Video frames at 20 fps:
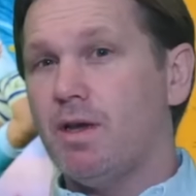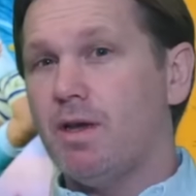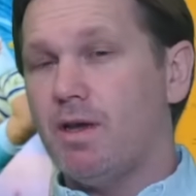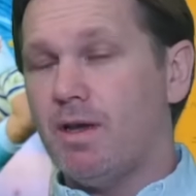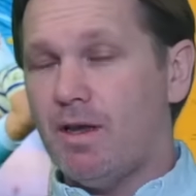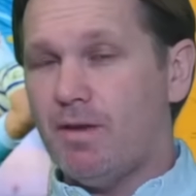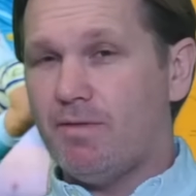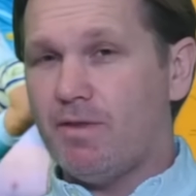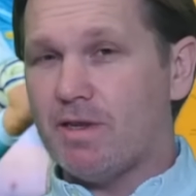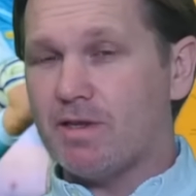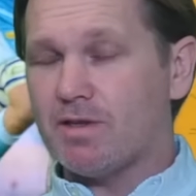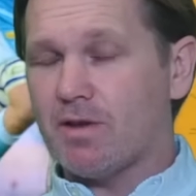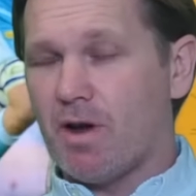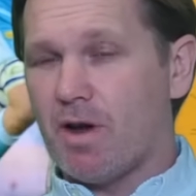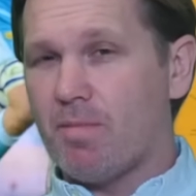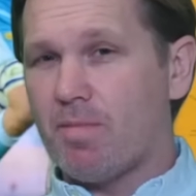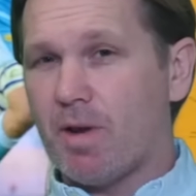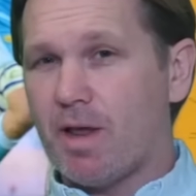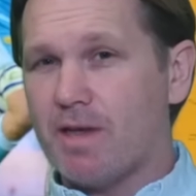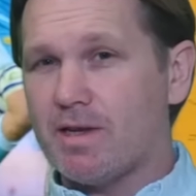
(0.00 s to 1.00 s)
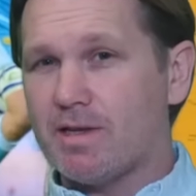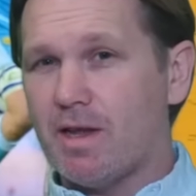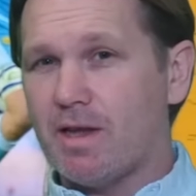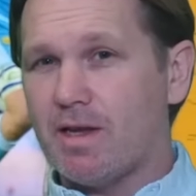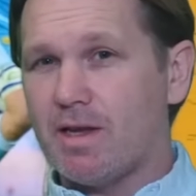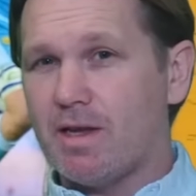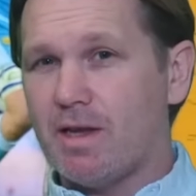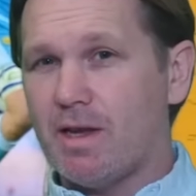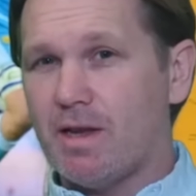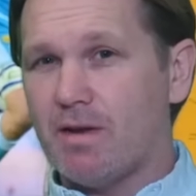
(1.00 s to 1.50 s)
if this guy plays
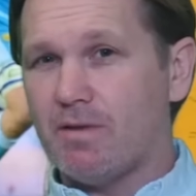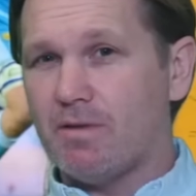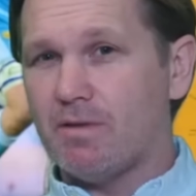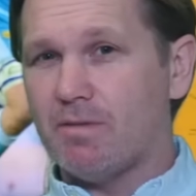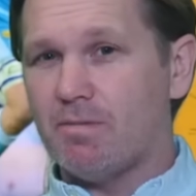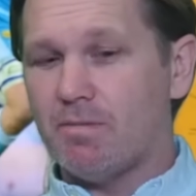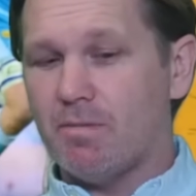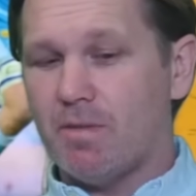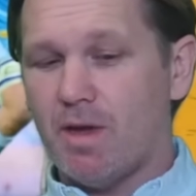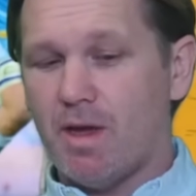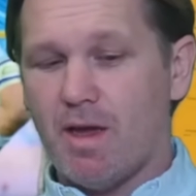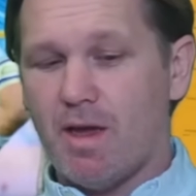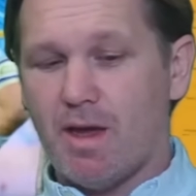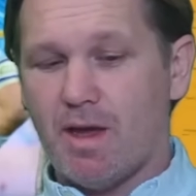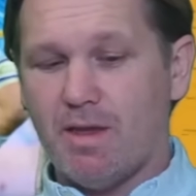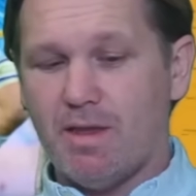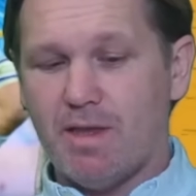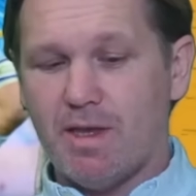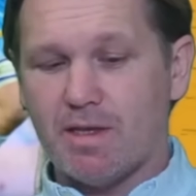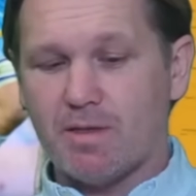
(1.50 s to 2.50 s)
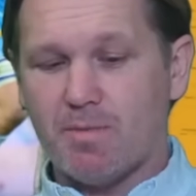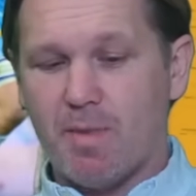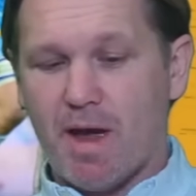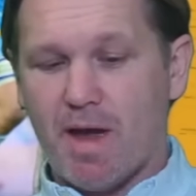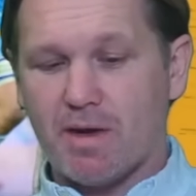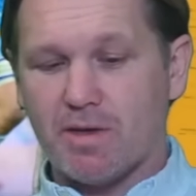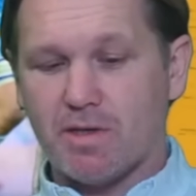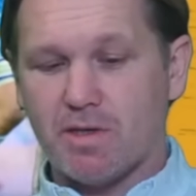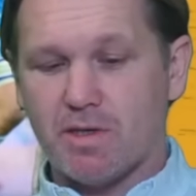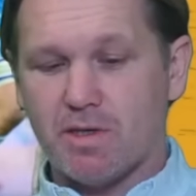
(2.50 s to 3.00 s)
like he did in this
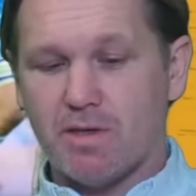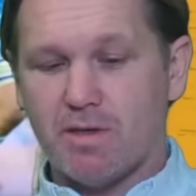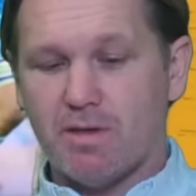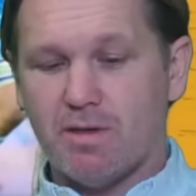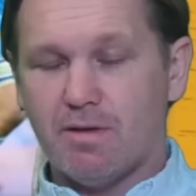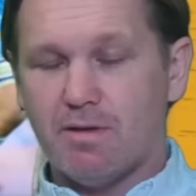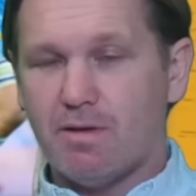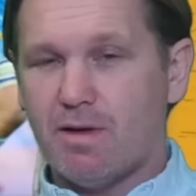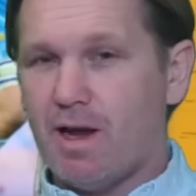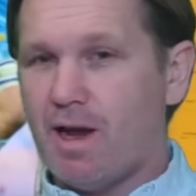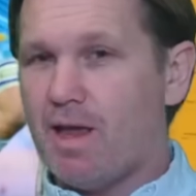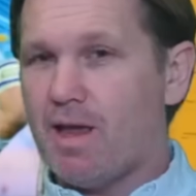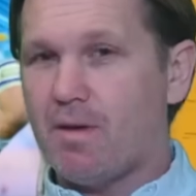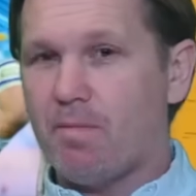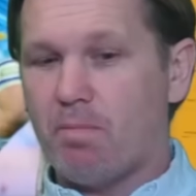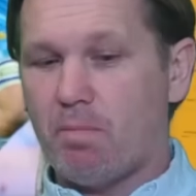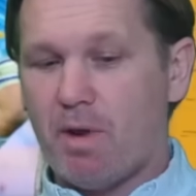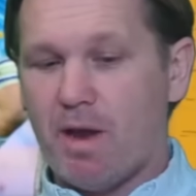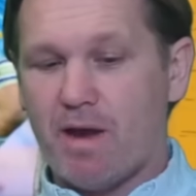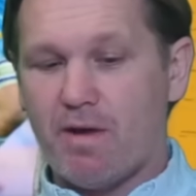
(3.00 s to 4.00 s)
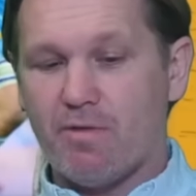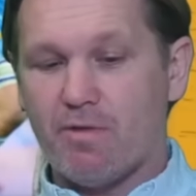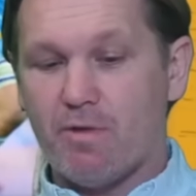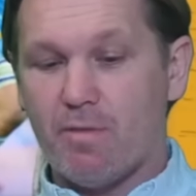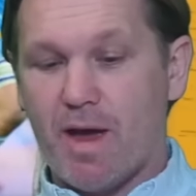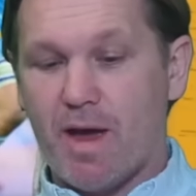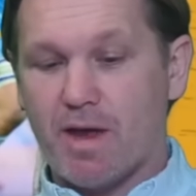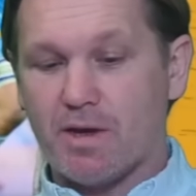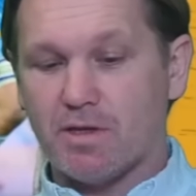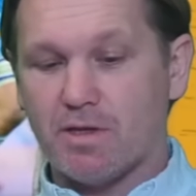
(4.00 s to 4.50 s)
match? Clear player of the
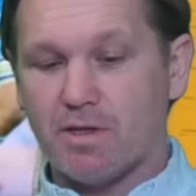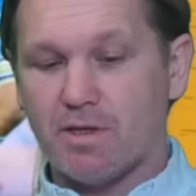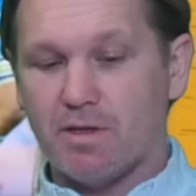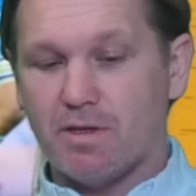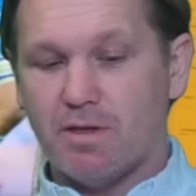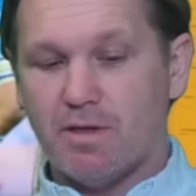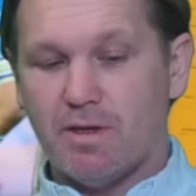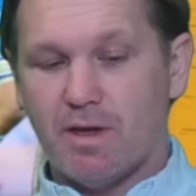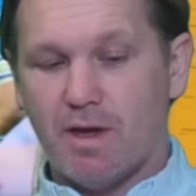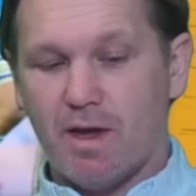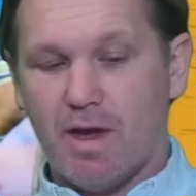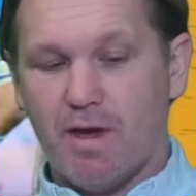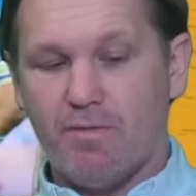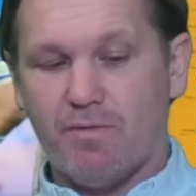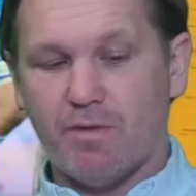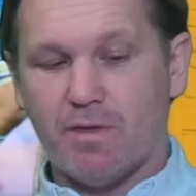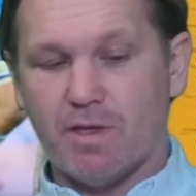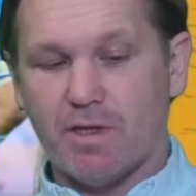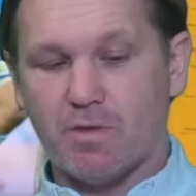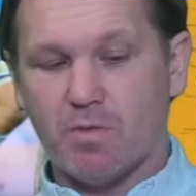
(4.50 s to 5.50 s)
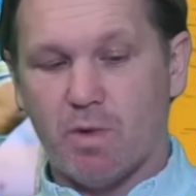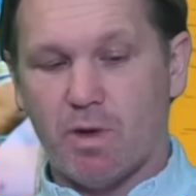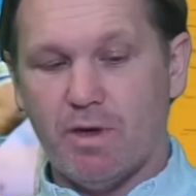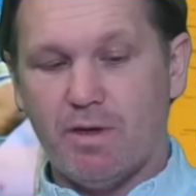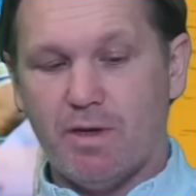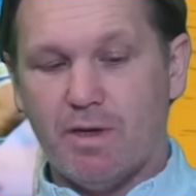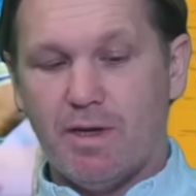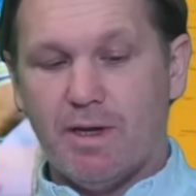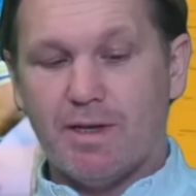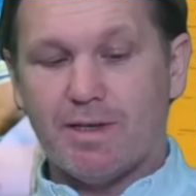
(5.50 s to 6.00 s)
match for this one.
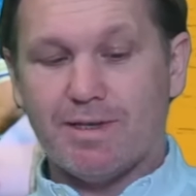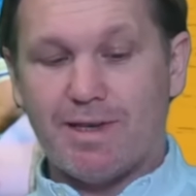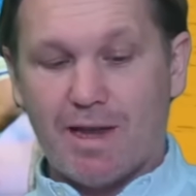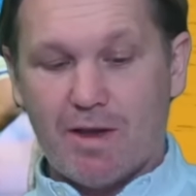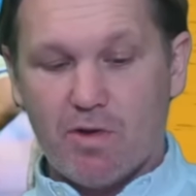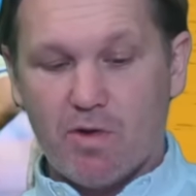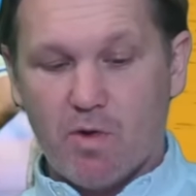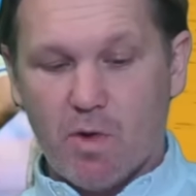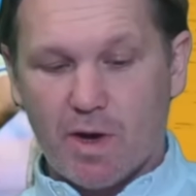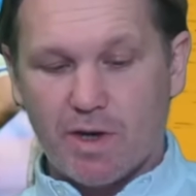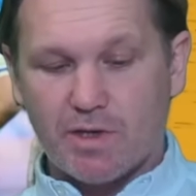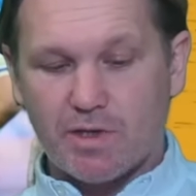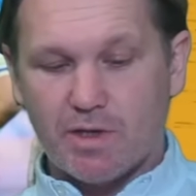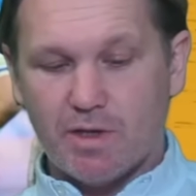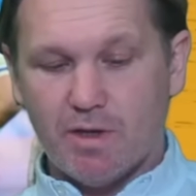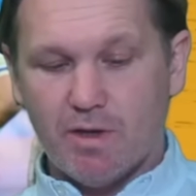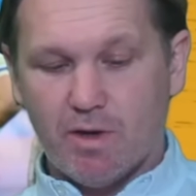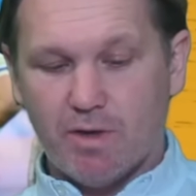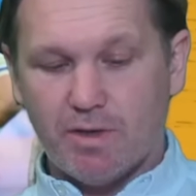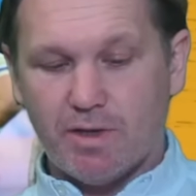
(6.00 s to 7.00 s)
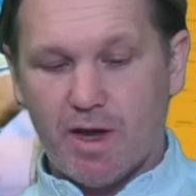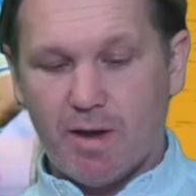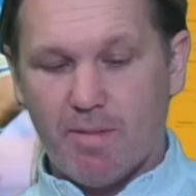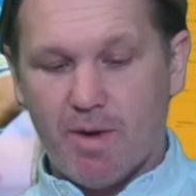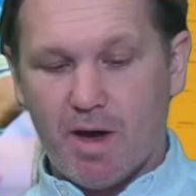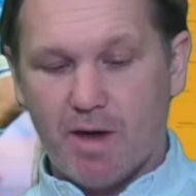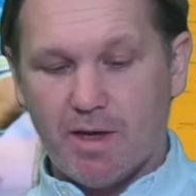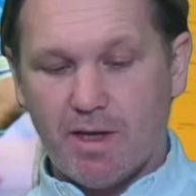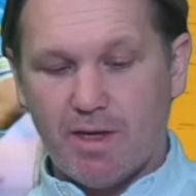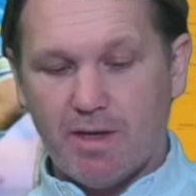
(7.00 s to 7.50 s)
Second question on
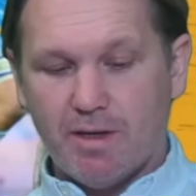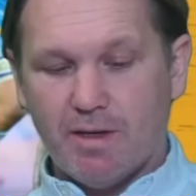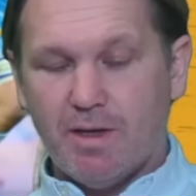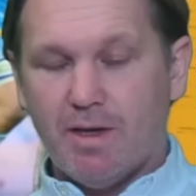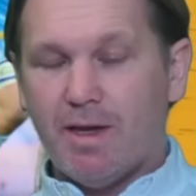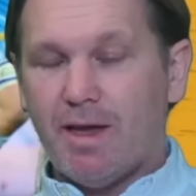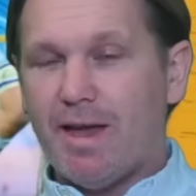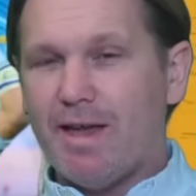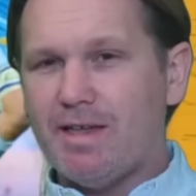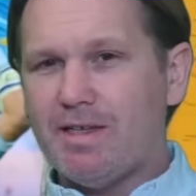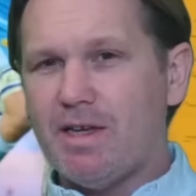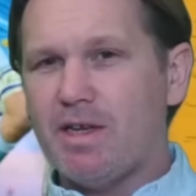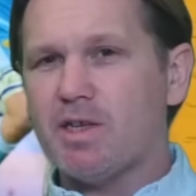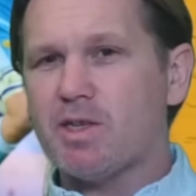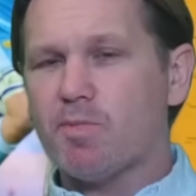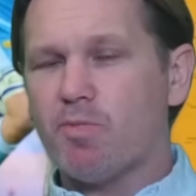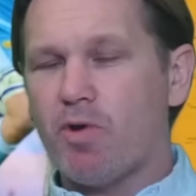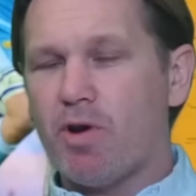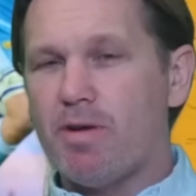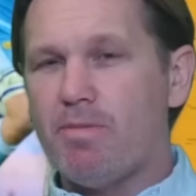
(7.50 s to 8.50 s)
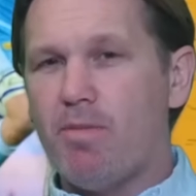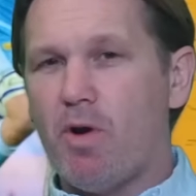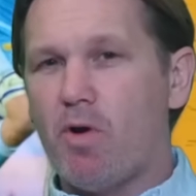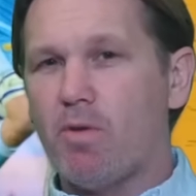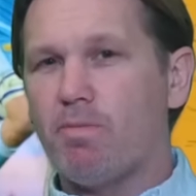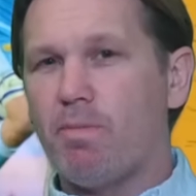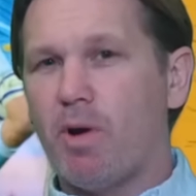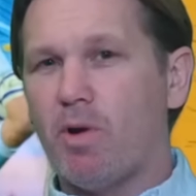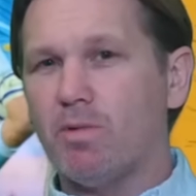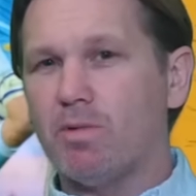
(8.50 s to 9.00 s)
Daimani, is he a
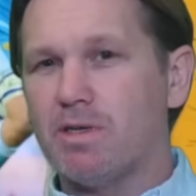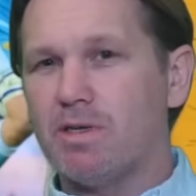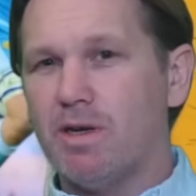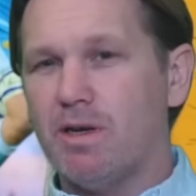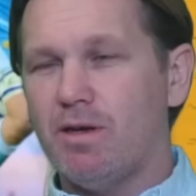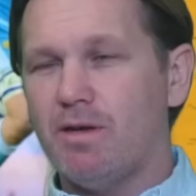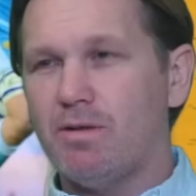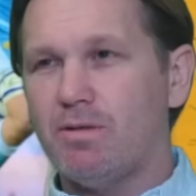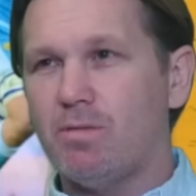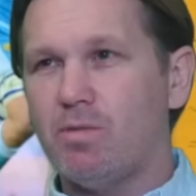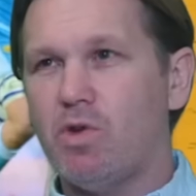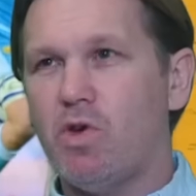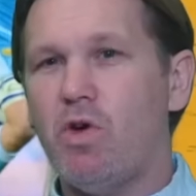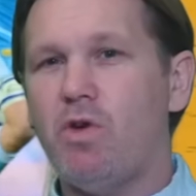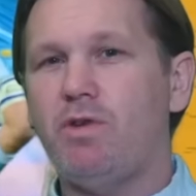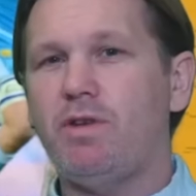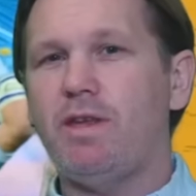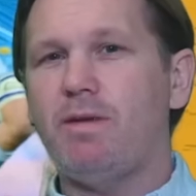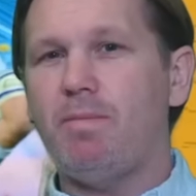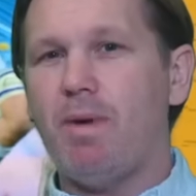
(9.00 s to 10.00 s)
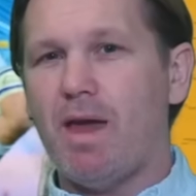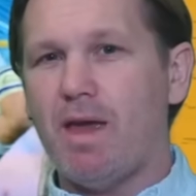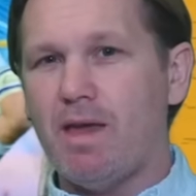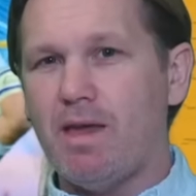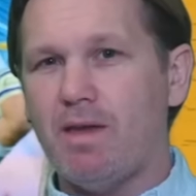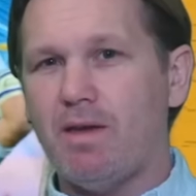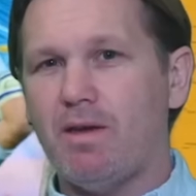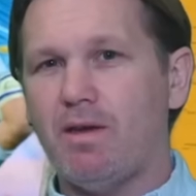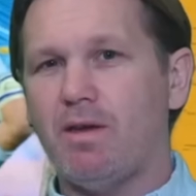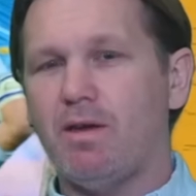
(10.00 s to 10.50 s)
Springbok bolter? Could he
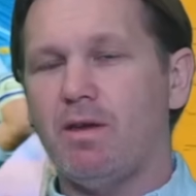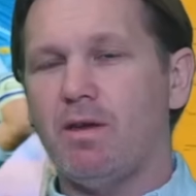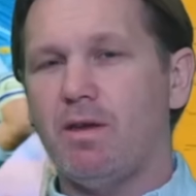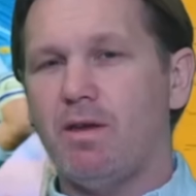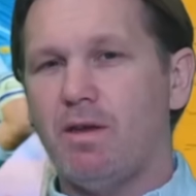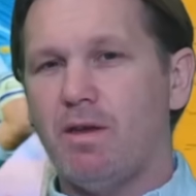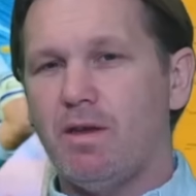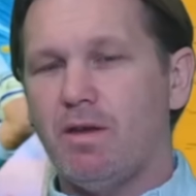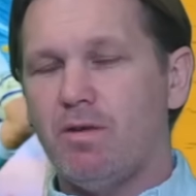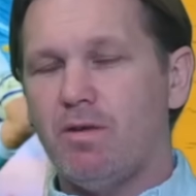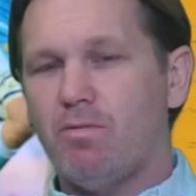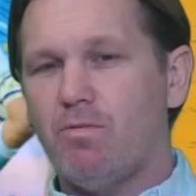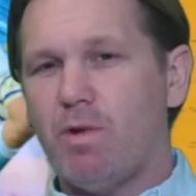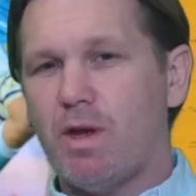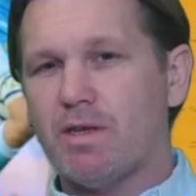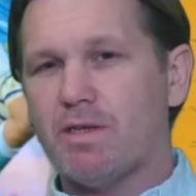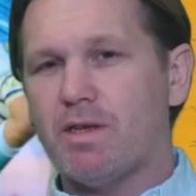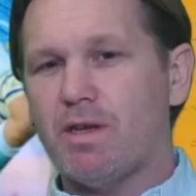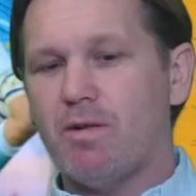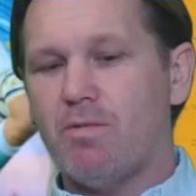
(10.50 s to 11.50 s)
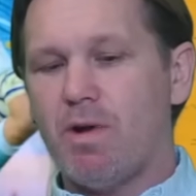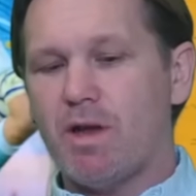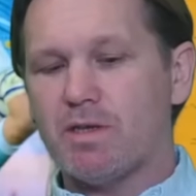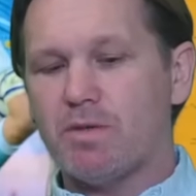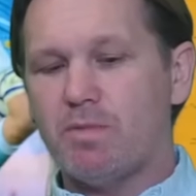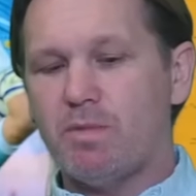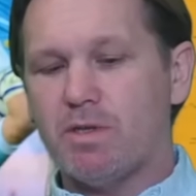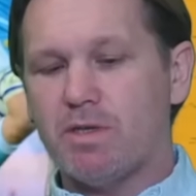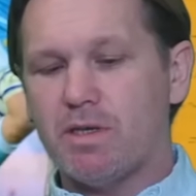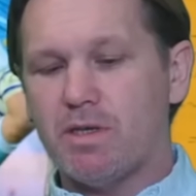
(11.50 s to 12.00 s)
make Rassi
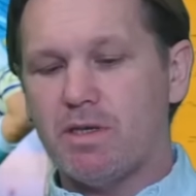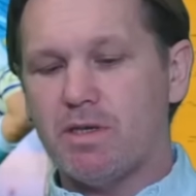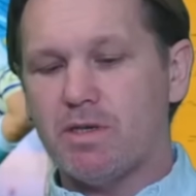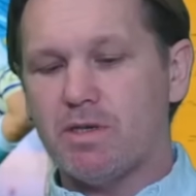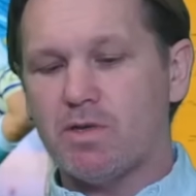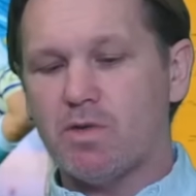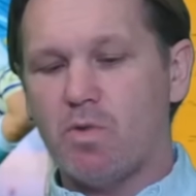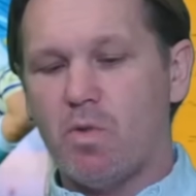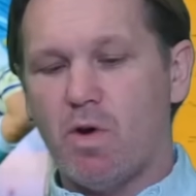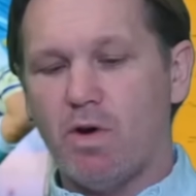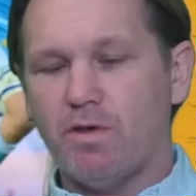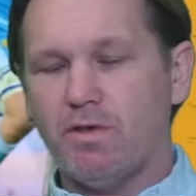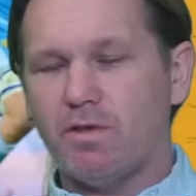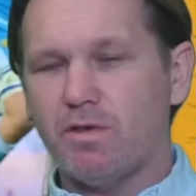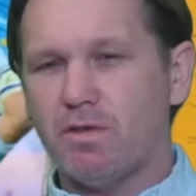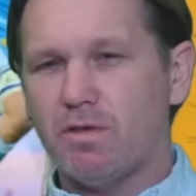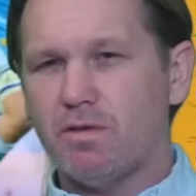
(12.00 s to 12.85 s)
Erasmus's squad?